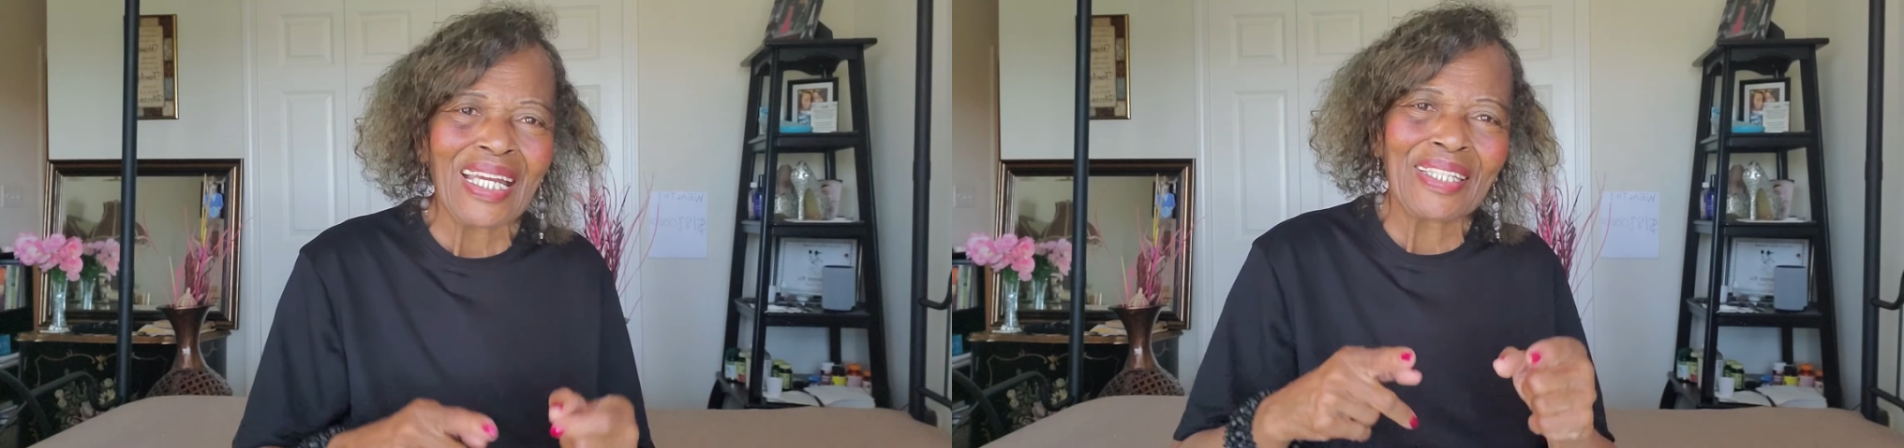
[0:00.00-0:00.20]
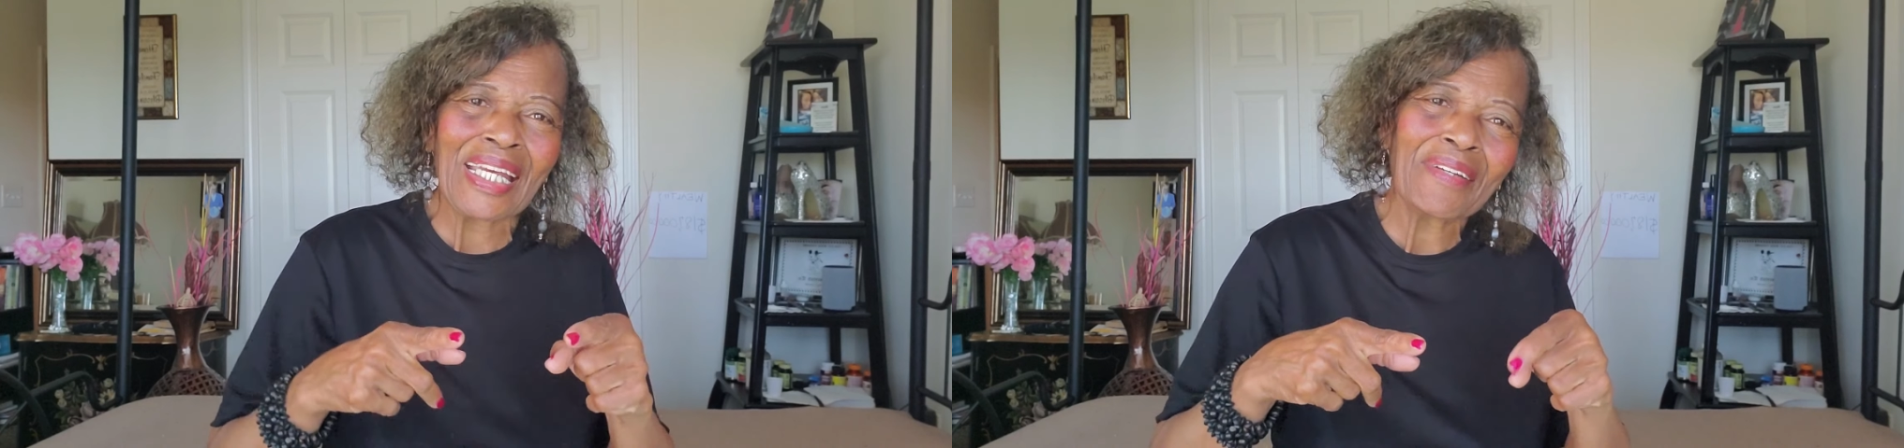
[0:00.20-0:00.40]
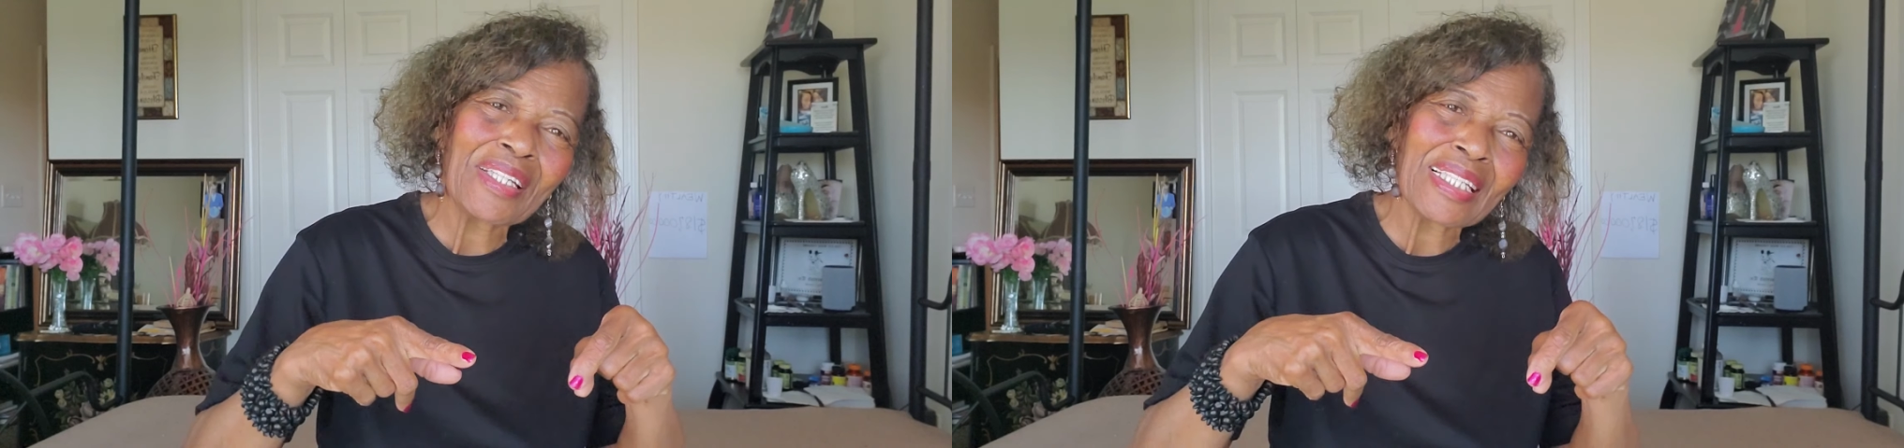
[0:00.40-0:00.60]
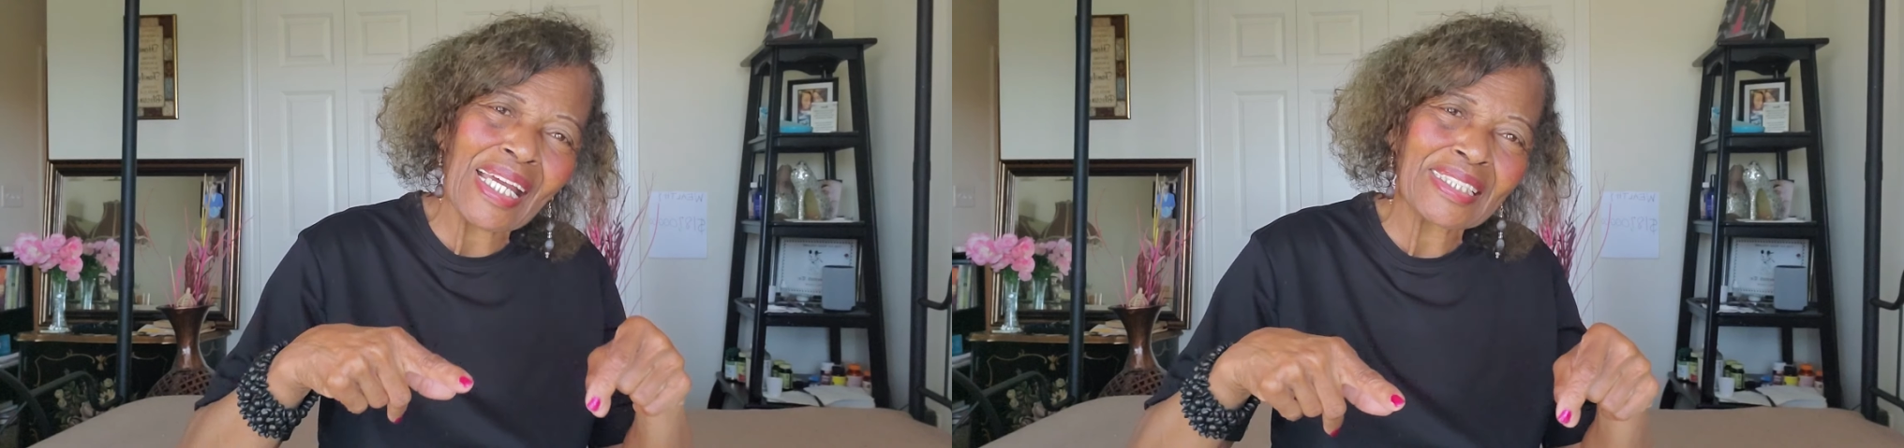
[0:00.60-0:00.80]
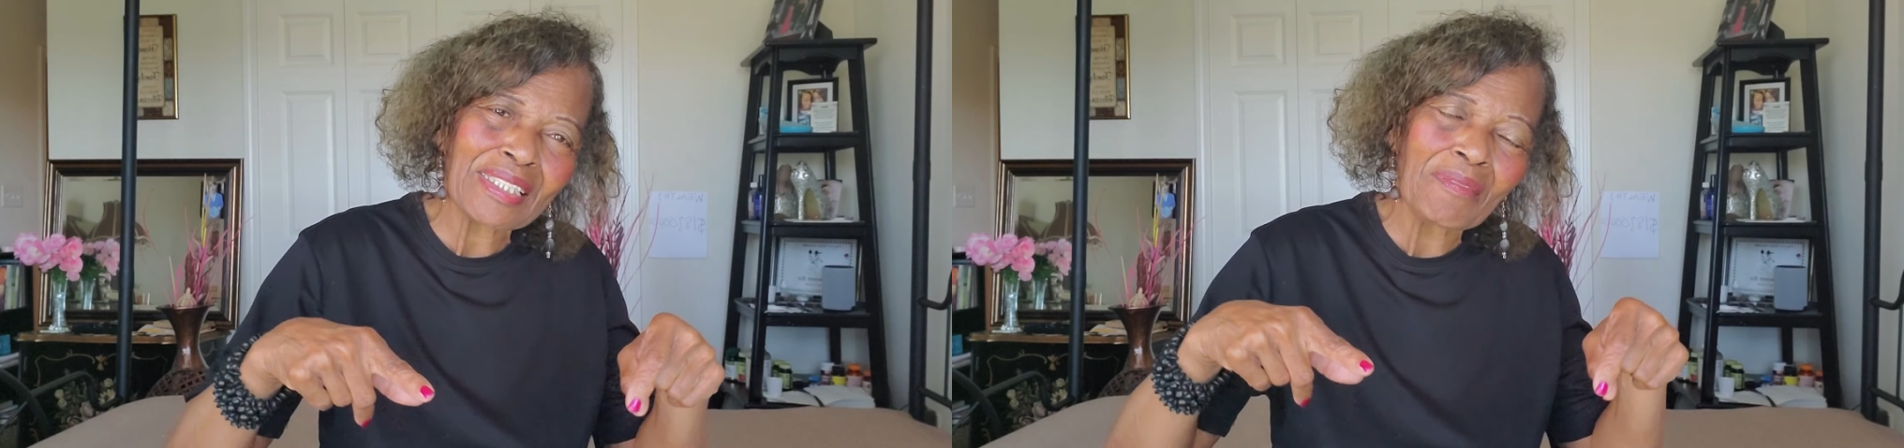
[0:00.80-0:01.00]
Now the
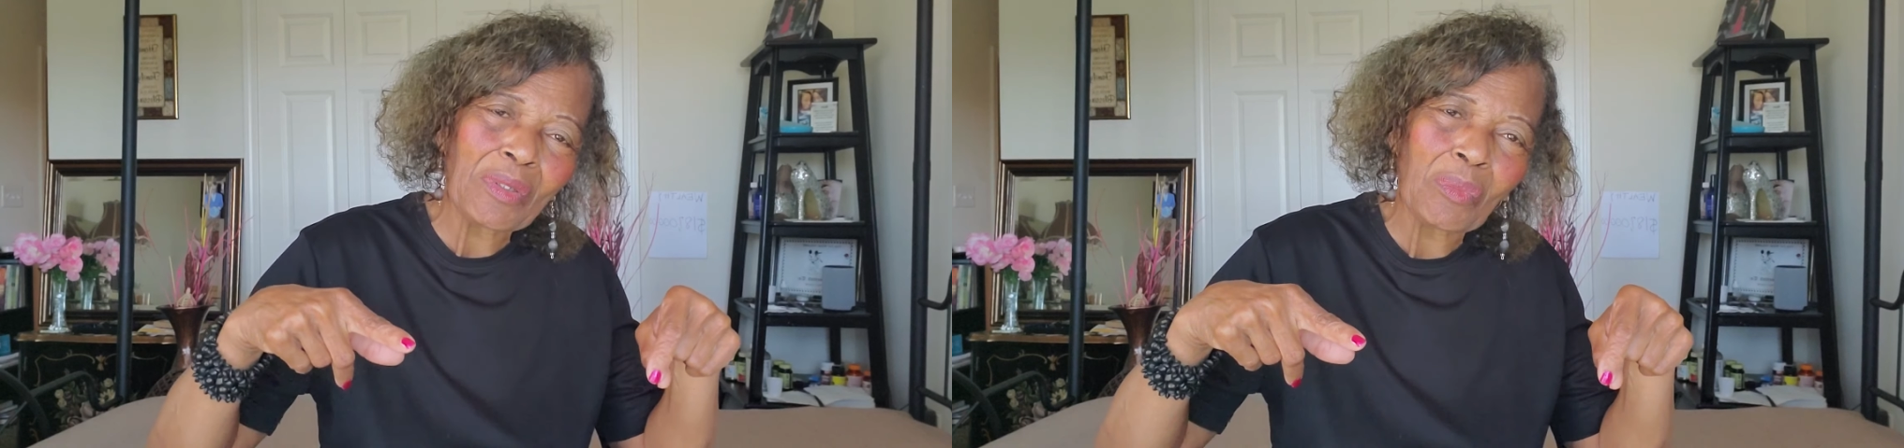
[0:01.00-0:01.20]
last of the